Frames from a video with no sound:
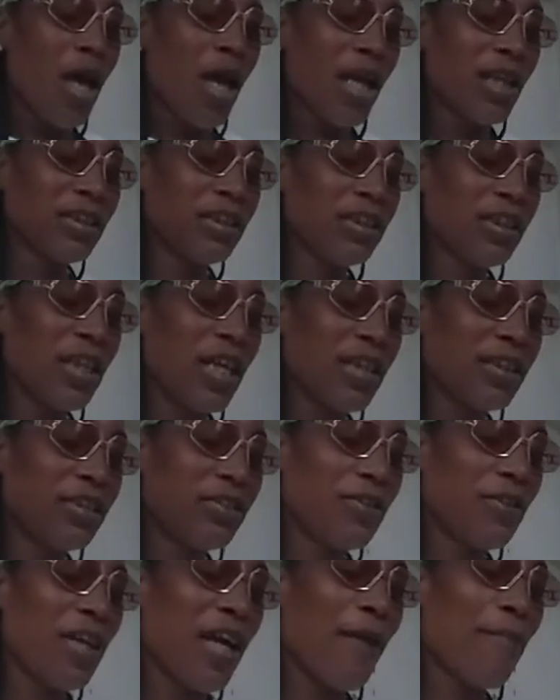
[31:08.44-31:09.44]
I see I
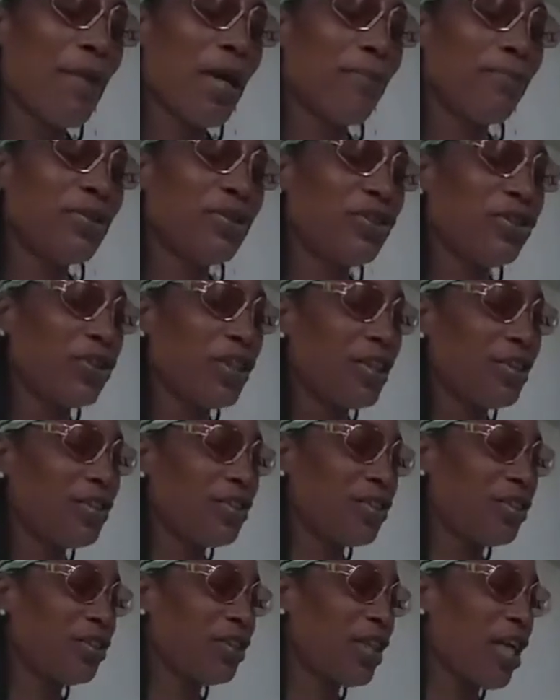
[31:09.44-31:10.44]
still got my
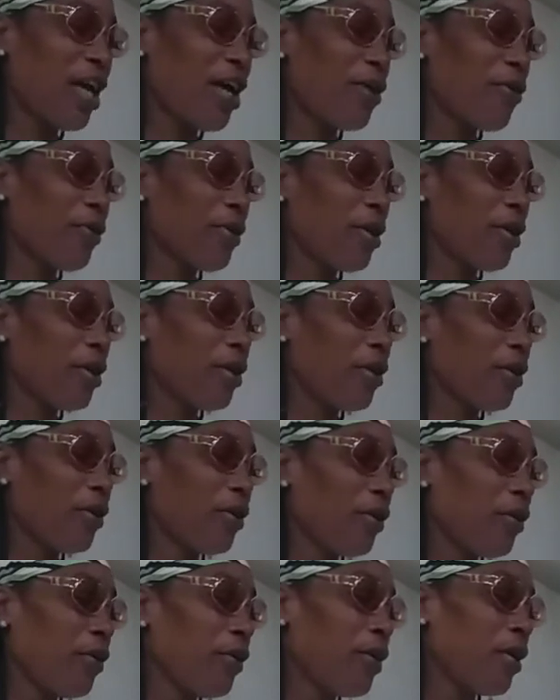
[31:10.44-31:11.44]
musicians out
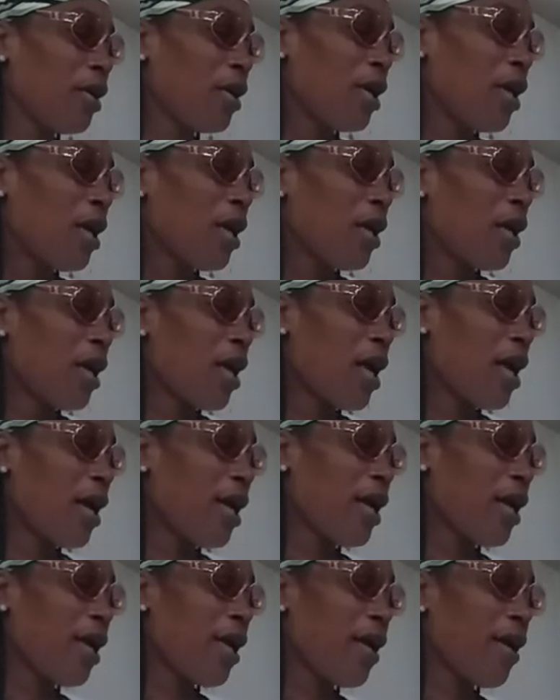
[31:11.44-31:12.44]
here.
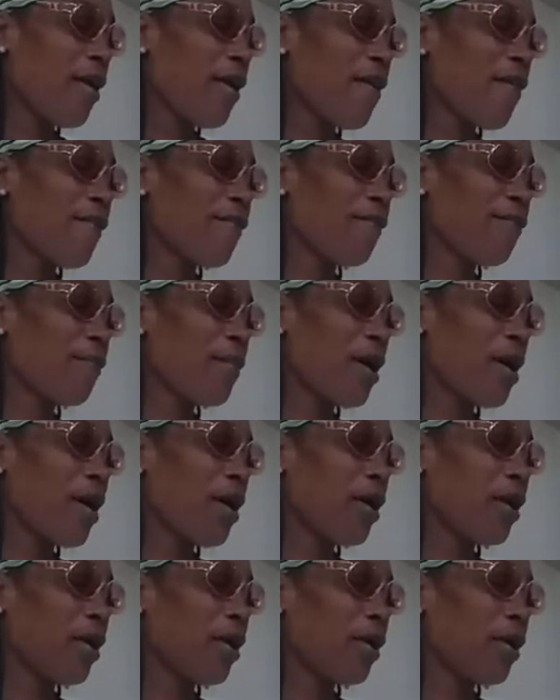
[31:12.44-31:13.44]
I have
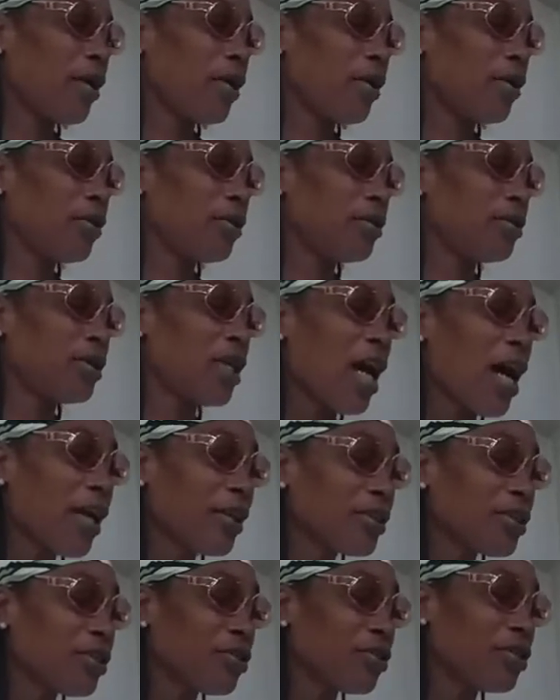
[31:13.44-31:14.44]
my
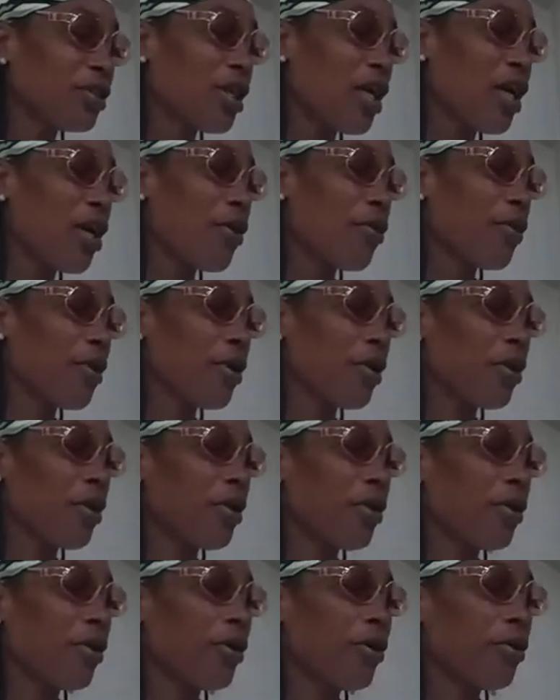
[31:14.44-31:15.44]
doctors out
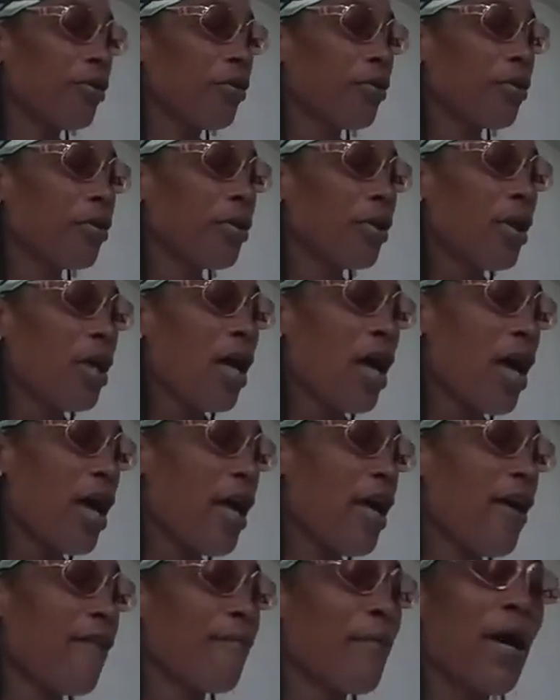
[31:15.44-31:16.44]
here. I
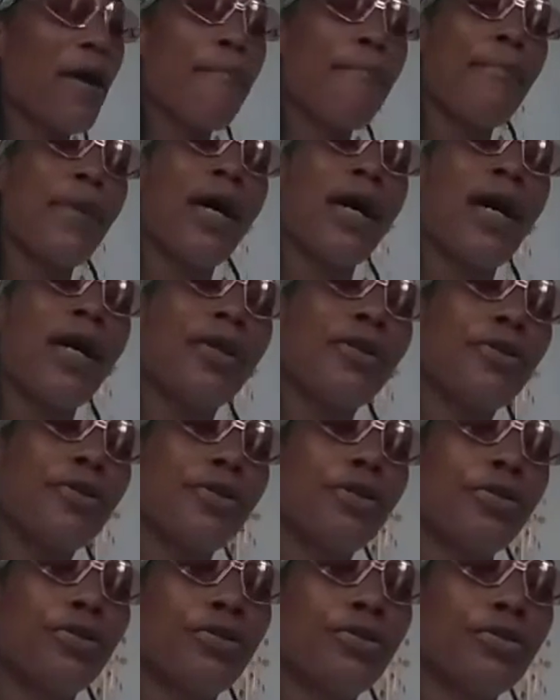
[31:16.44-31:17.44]
have my
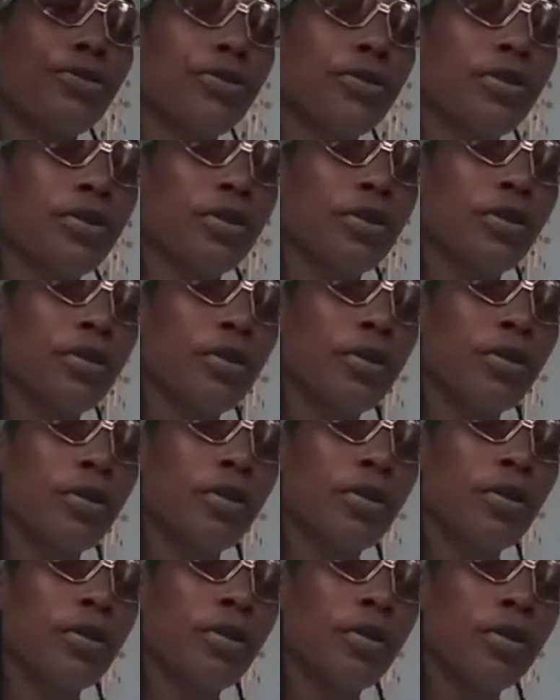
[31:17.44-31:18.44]
models,
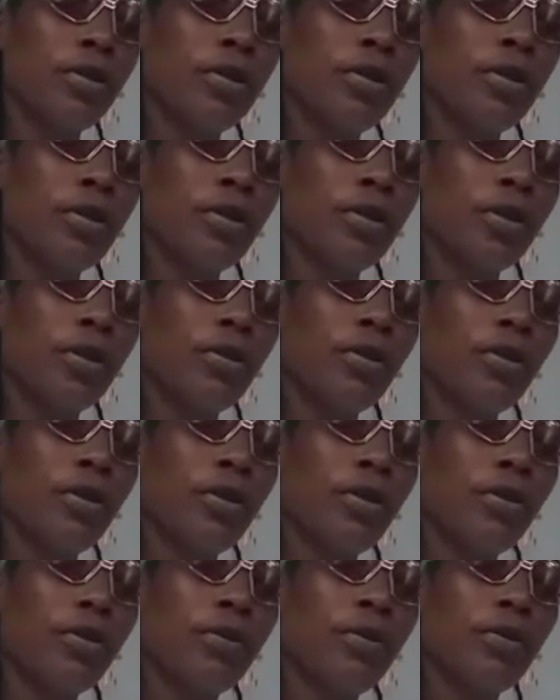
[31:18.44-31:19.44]
you
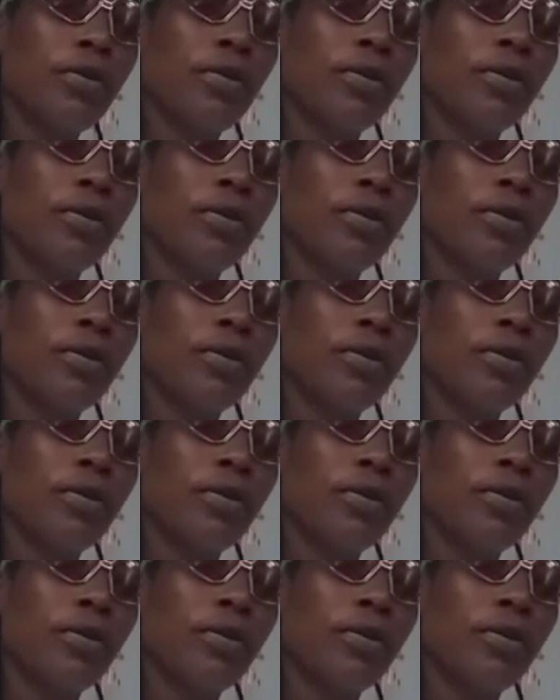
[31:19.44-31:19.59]
know.